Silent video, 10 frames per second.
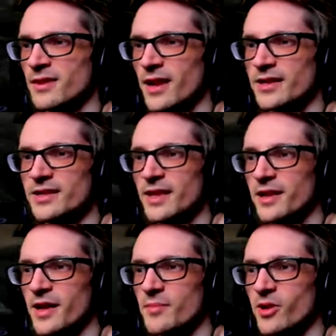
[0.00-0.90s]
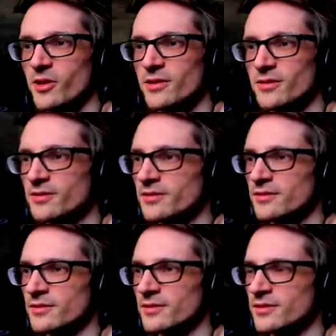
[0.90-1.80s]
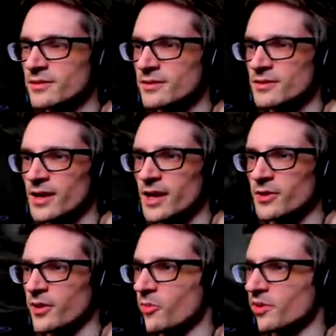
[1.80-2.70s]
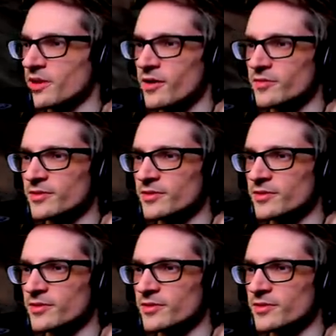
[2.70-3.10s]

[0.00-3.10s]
I need that eyeball. How do I open the oven?